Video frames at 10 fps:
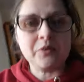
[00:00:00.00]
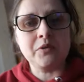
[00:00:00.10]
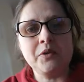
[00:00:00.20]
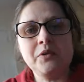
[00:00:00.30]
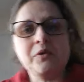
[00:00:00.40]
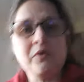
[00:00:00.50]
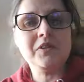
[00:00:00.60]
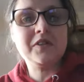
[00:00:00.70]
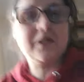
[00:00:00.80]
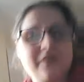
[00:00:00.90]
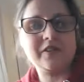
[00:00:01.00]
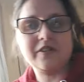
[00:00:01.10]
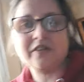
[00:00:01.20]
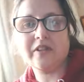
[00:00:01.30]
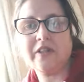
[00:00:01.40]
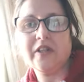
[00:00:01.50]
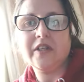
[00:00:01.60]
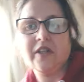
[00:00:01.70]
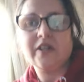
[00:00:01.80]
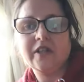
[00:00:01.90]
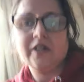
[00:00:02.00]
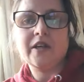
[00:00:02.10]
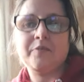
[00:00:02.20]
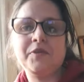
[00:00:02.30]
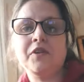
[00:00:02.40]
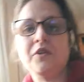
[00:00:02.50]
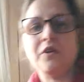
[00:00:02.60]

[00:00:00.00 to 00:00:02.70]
don't look old, I'm still